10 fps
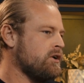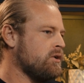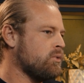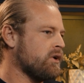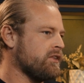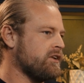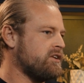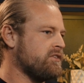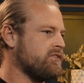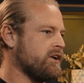What are the
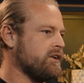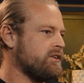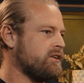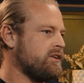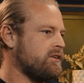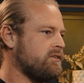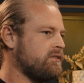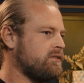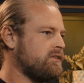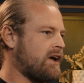different
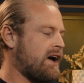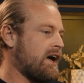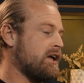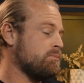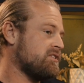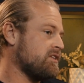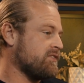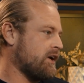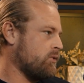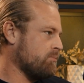types, if
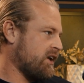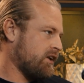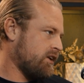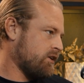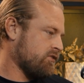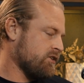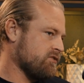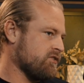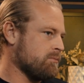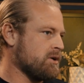that would make any difference
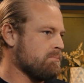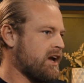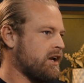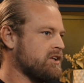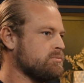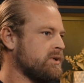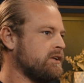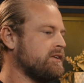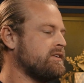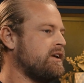from your
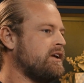management,